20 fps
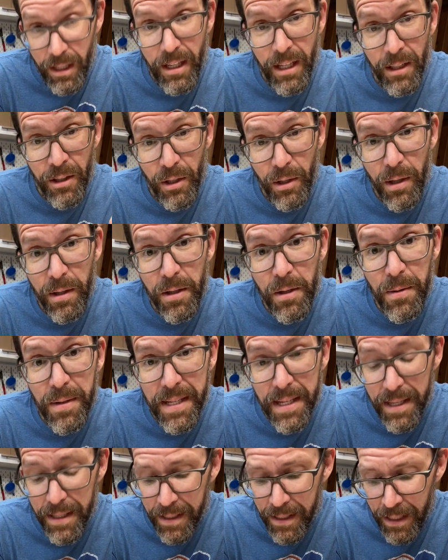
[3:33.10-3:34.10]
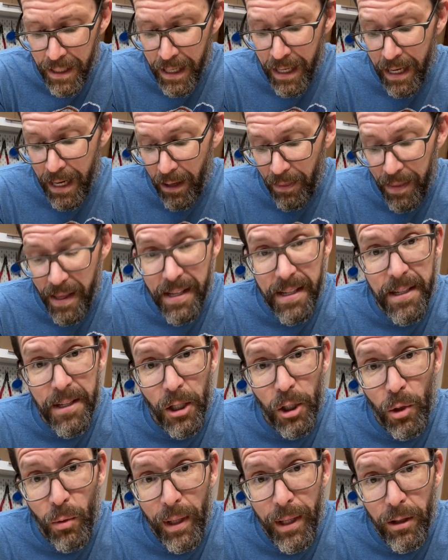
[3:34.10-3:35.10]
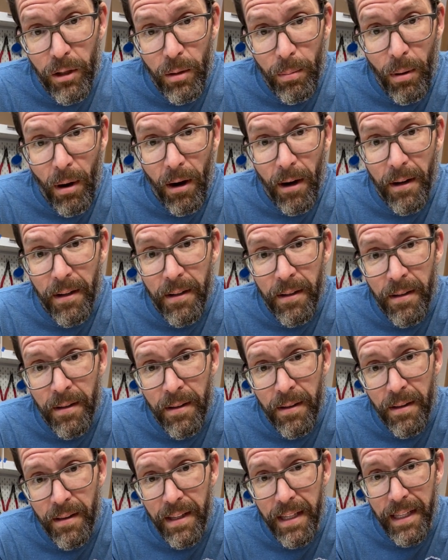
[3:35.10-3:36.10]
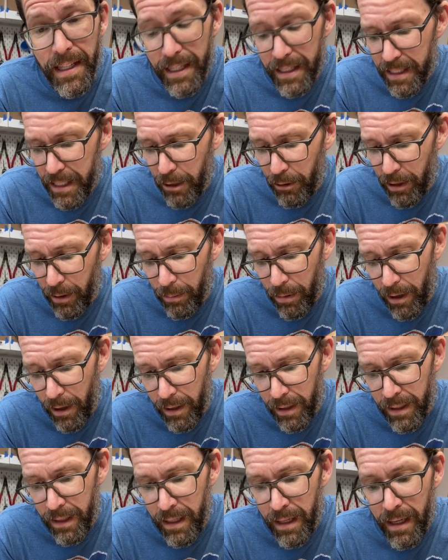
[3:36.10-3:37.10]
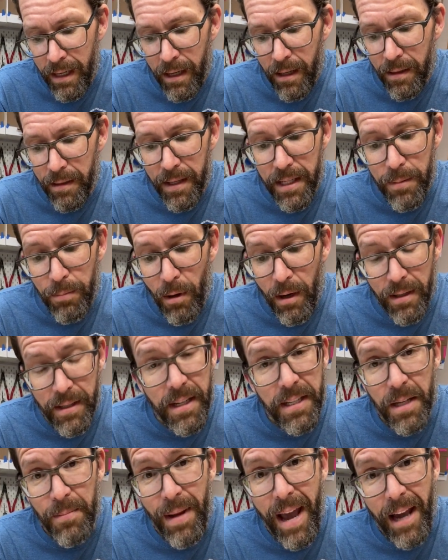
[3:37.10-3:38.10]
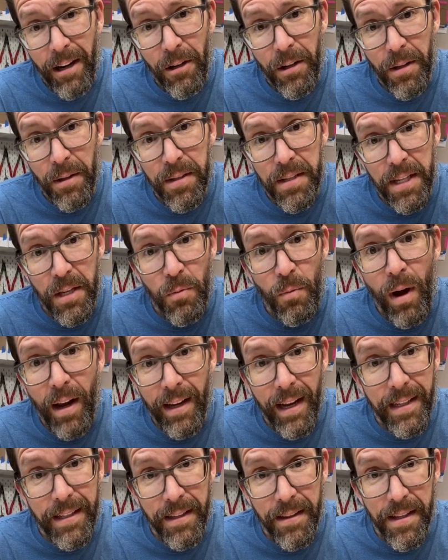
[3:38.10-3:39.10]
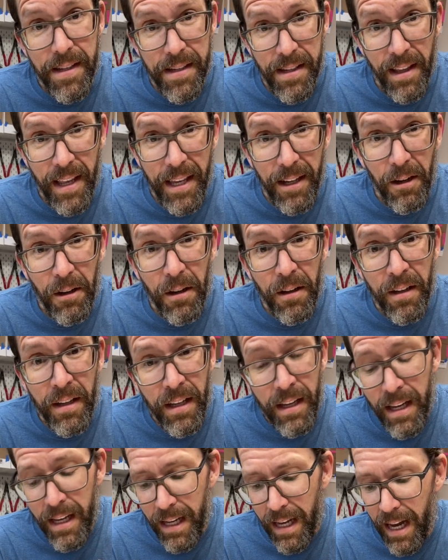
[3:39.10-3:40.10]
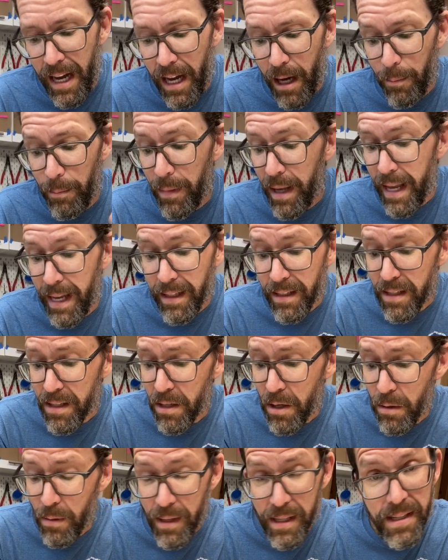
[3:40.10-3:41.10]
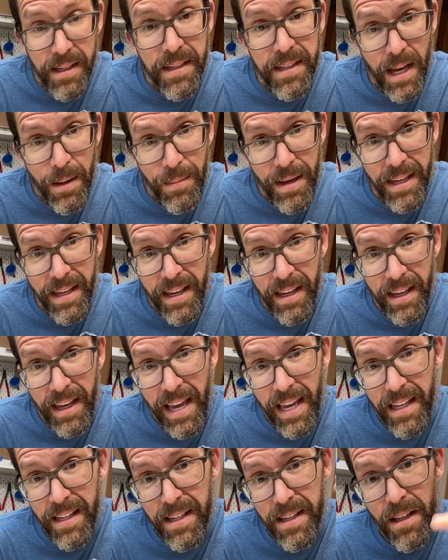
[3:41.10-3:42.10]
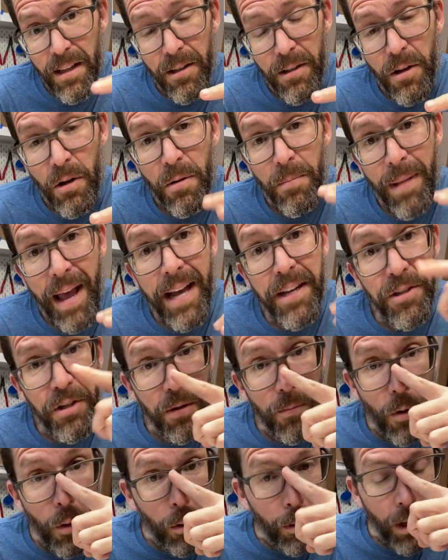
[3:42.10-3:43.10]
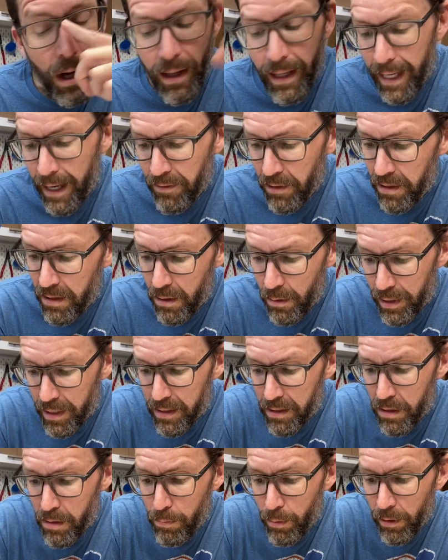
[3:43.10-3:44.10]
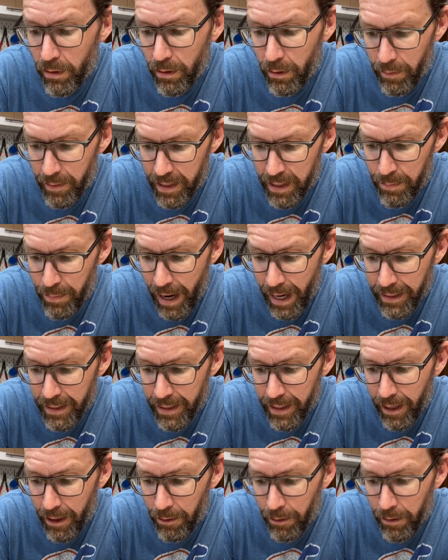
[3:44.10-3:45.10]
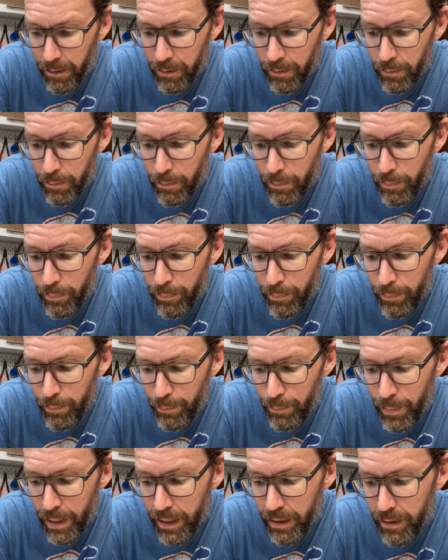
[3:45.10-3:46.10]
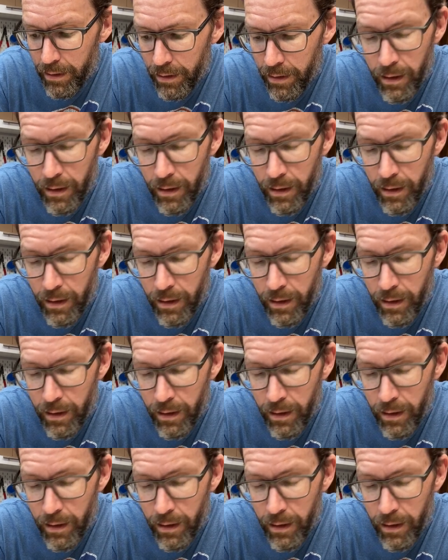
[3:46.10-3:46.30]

The good news is, this is the critical part, the interior part. This part doesn't matter. You'll see why I did this later. And so since I'm making a silicone master mold, all I have to do is super glue this back together, bink,